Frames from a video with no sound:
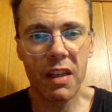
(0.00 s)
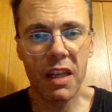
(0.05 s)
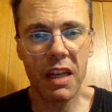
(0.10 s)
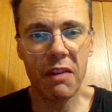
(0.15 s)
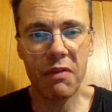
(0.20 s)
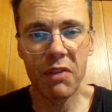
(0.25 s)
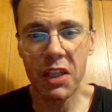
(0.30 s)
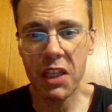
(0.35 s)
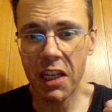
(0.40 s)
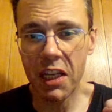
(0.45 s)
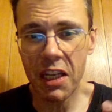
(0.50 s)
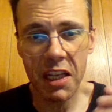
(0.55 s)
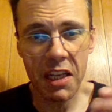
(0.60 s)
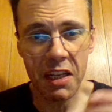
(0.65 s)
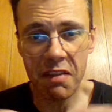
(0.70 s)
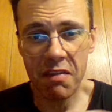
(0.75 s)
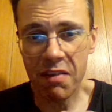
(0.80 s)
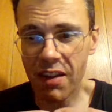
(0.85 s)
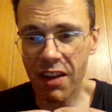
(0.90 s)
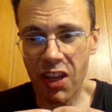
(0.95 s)
Everything
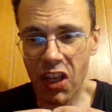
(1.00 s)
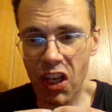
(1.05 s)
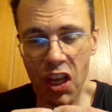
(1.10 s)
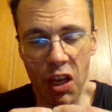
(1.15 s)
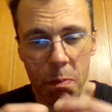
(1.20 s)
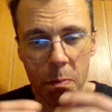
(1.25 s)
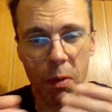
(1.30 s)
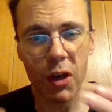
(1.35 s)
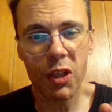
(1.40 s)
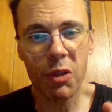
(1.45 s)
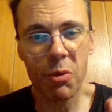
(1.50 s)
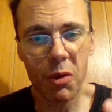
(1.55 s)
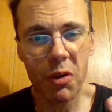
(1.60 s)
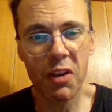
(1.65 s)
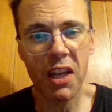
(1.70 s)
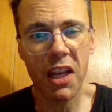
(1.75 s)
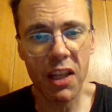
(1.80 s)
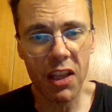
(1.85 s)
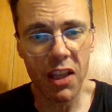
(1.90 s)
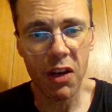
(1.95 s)
he possibly
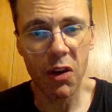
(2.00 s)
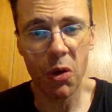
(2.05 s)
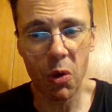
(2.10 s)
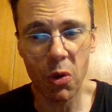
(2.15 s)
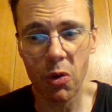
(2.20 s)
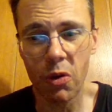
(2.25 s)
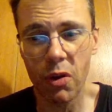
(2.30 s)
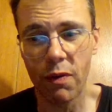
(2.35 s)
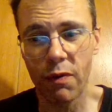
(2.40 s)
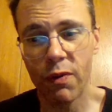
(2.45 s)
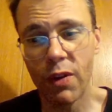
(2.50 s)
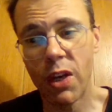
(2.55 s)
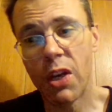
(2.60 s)
could get a hold of.